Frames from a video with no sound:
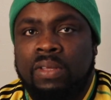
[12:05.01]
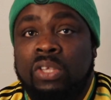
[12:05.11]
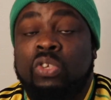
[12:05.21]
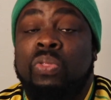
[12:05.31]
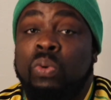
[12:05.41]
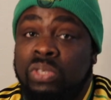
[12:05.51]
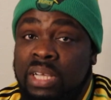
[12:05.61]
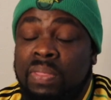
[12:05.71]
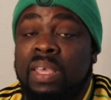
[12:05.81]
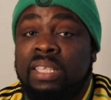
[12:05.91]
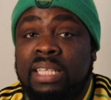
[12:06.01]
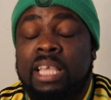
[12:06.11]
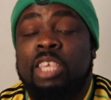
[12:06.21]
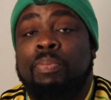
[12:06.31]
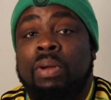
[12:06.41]
So those are things
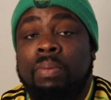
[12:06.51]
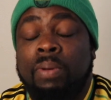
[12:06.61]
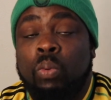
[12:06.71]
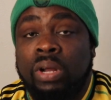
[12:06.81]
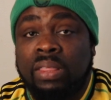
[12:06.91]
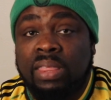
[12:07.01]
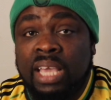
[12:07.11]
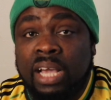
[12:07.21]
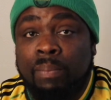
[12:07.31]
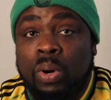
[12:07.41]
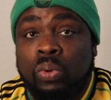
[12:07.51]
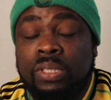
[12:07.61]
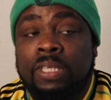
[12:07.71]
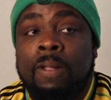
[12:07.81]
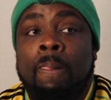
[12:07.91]
that you probably want to think about